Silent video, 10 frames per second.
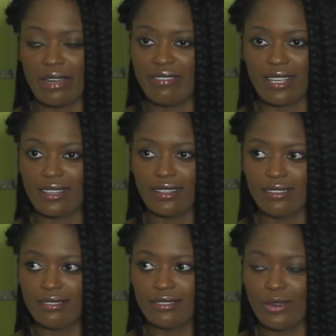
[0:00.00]
quite
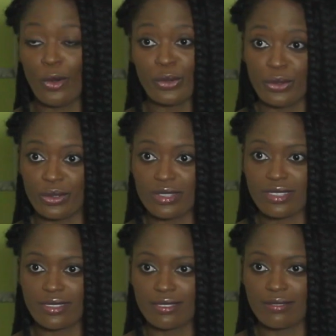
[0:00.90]
frankly, or
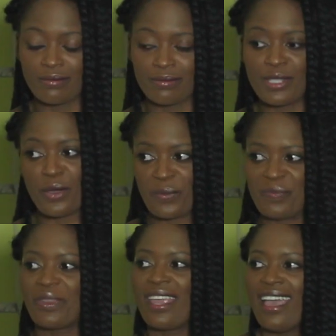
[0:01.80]
noodles.
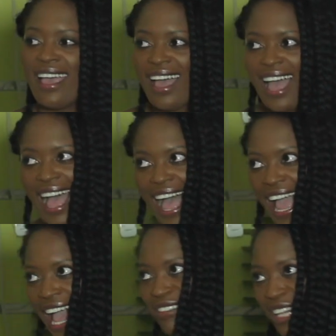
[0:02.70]
So,
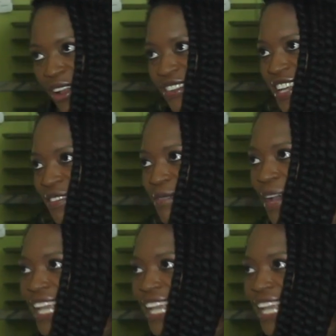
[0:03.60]
I have a lot of stuff in